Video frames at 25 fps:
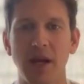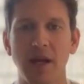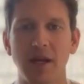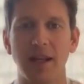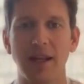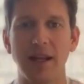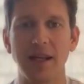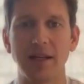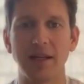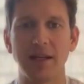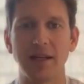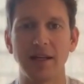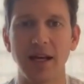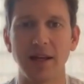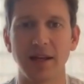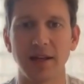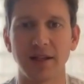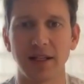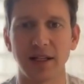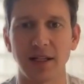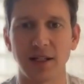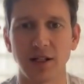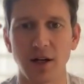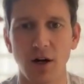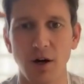Now, let's take
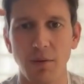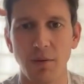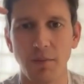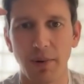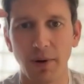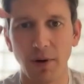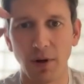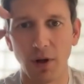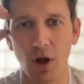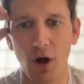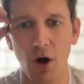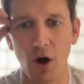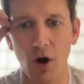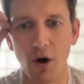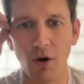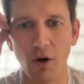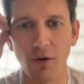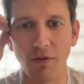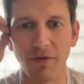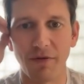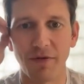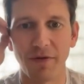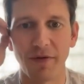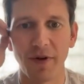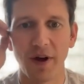this example
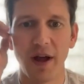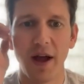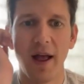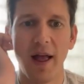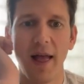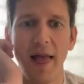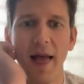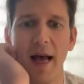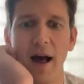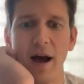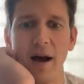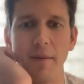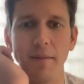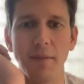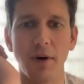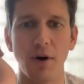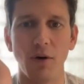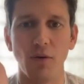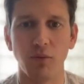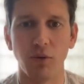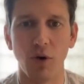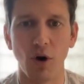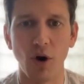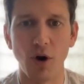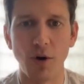of a
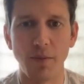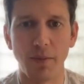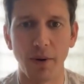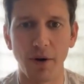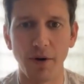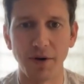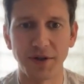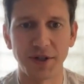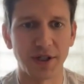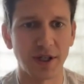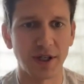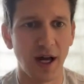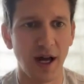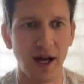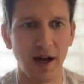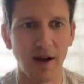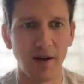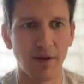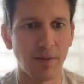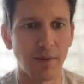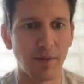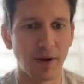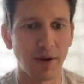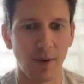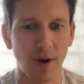robot
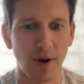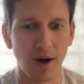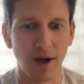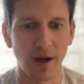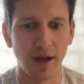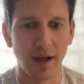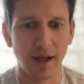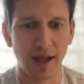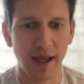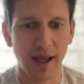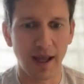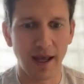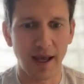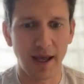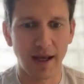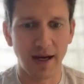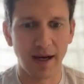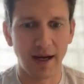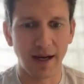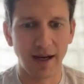that we quite like here.